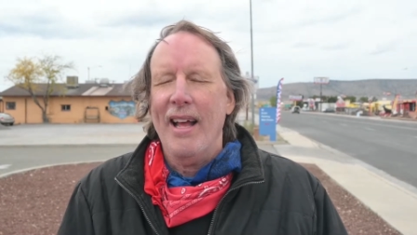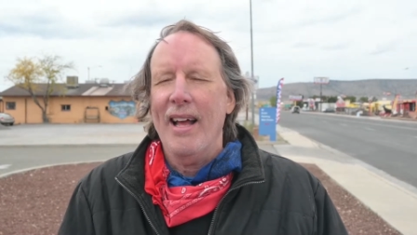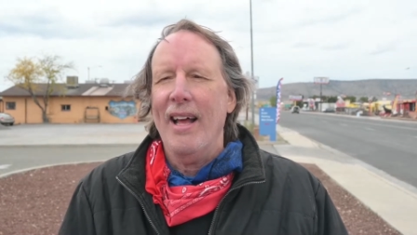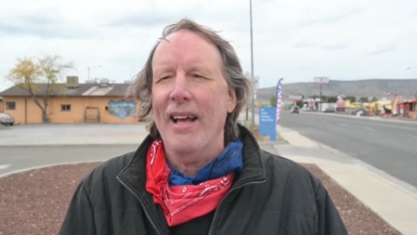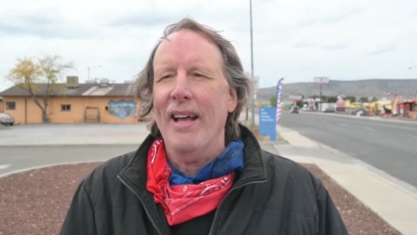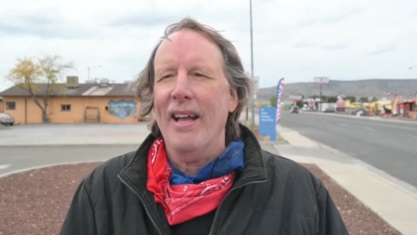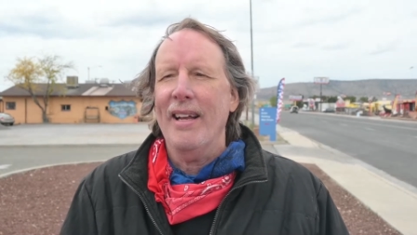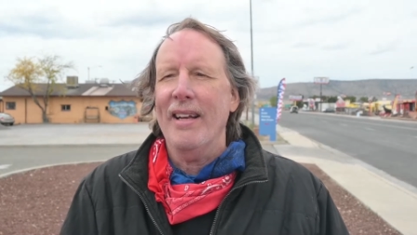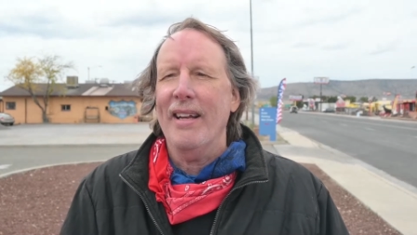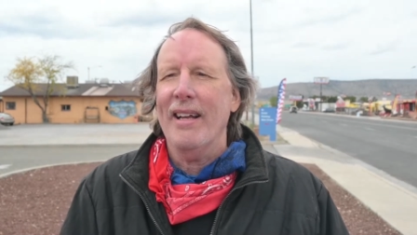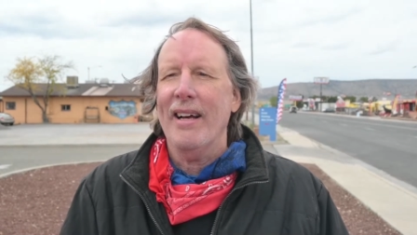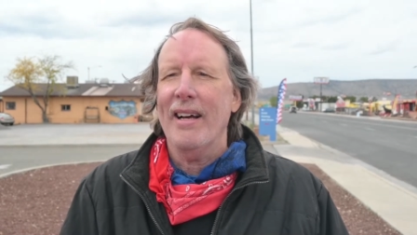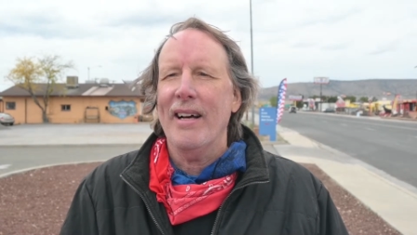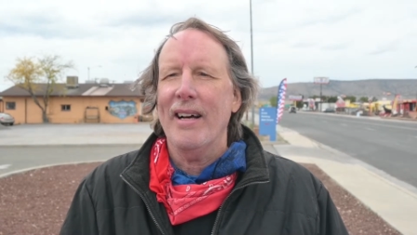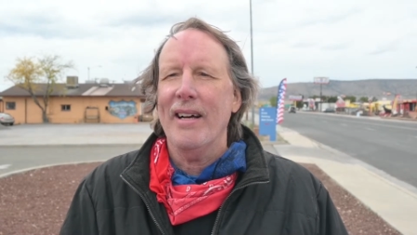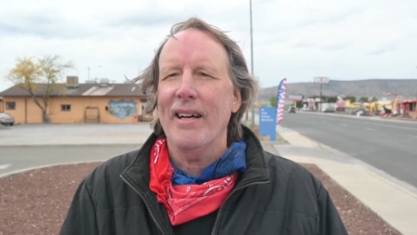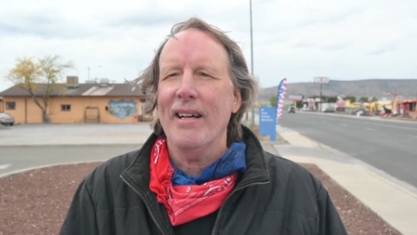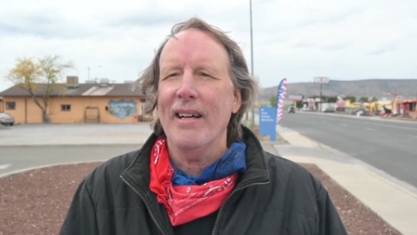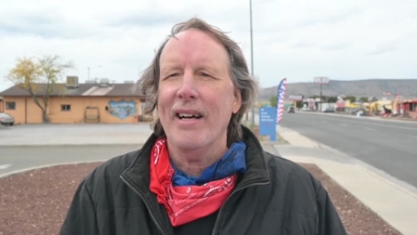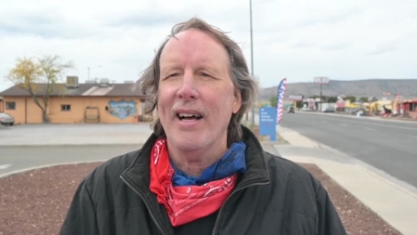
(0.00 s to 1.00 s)
And
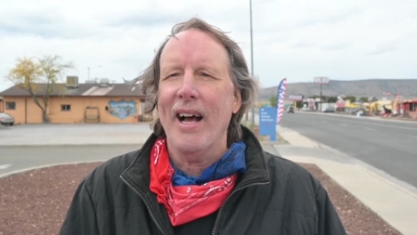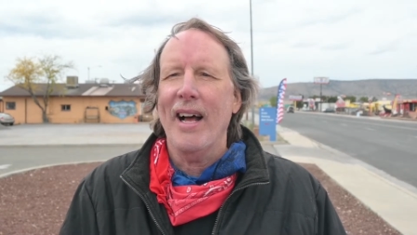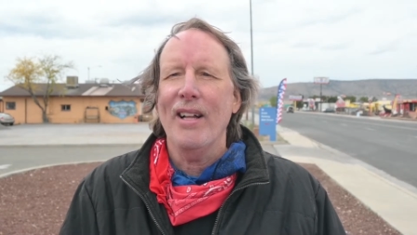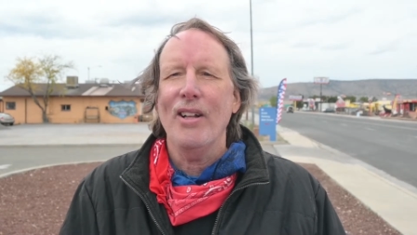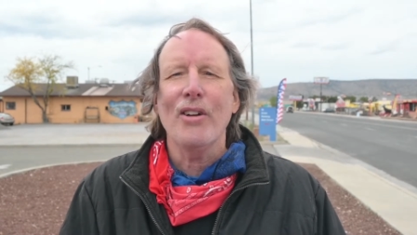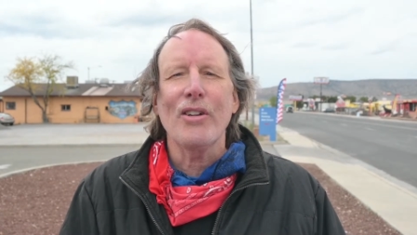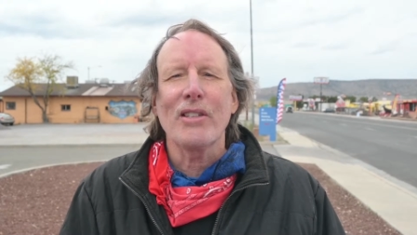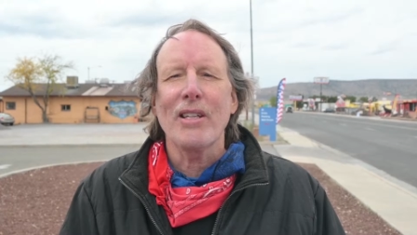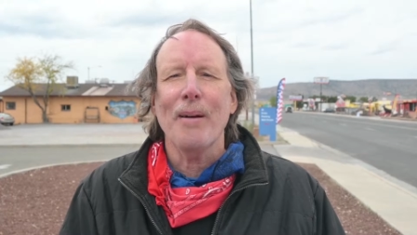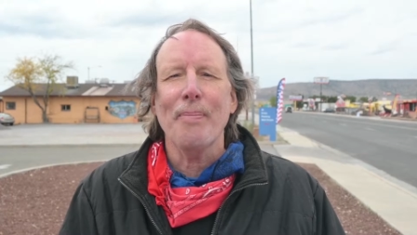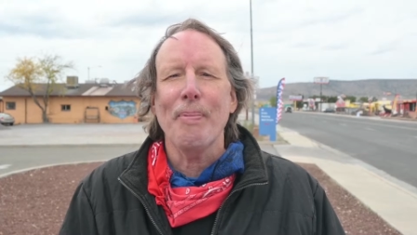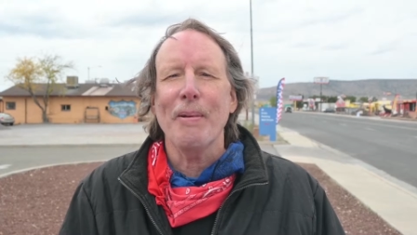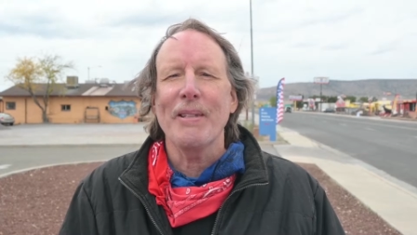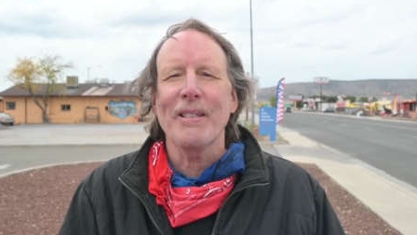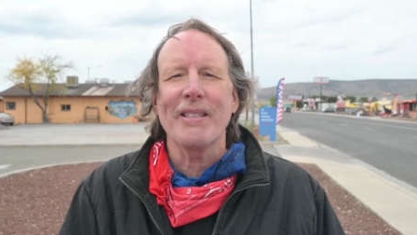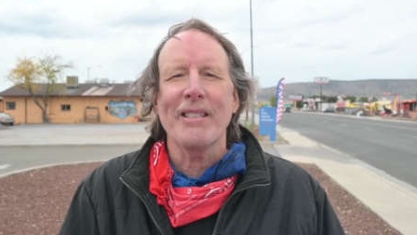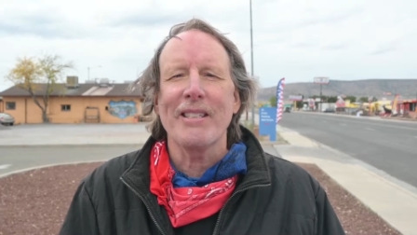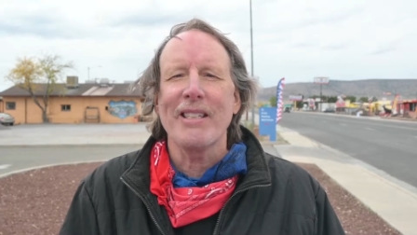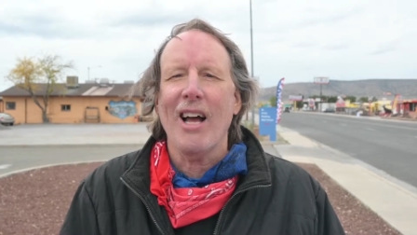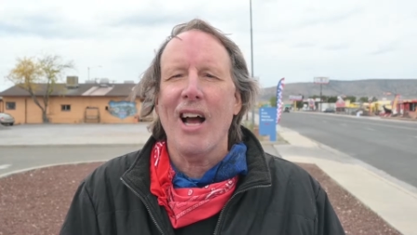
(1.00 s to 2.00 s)
uh, I looked up at
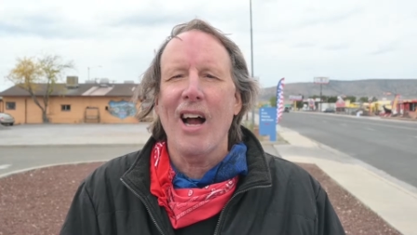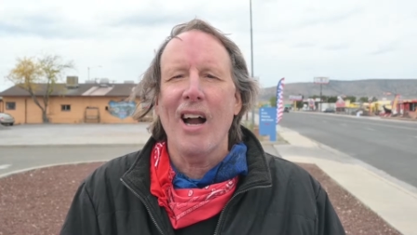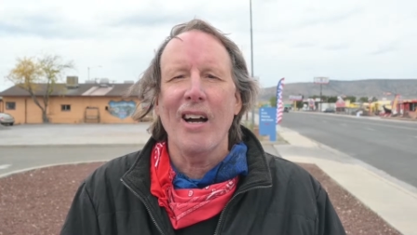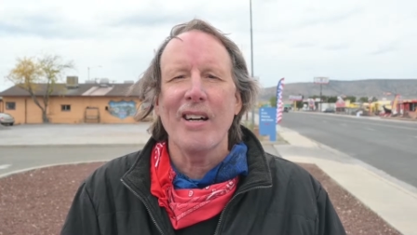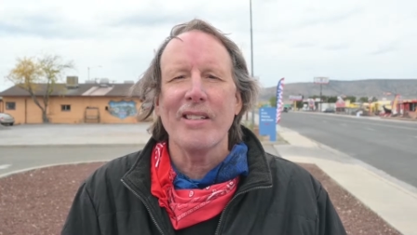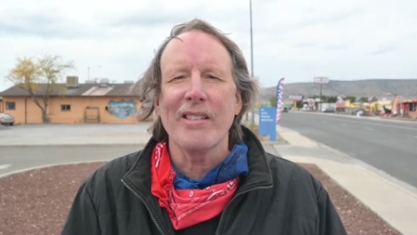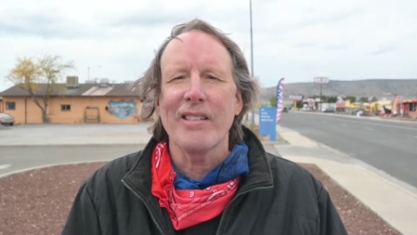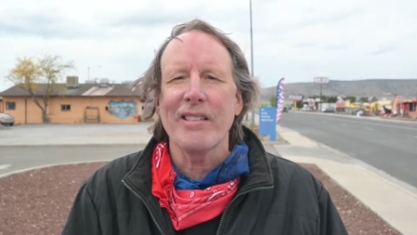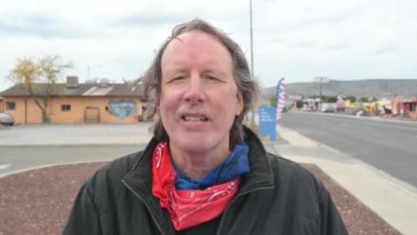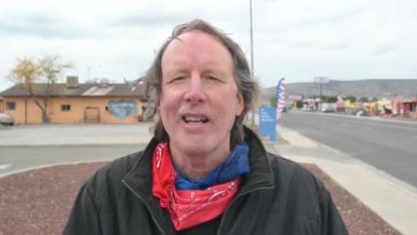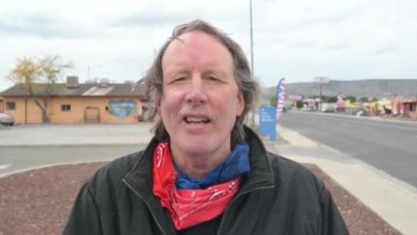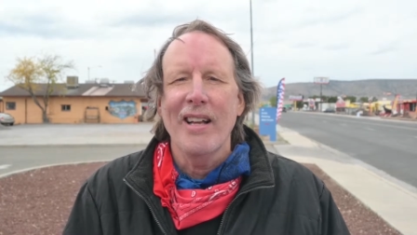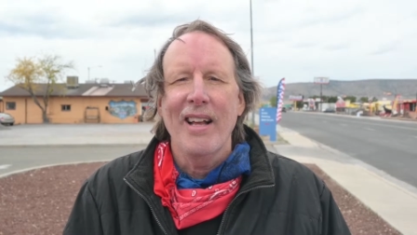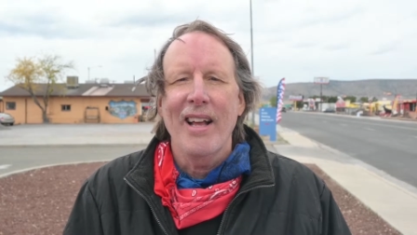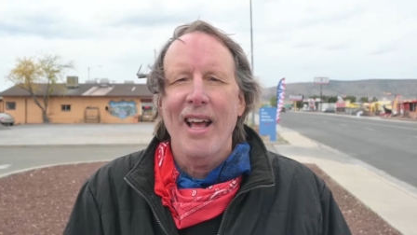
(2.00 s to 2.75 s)
the stars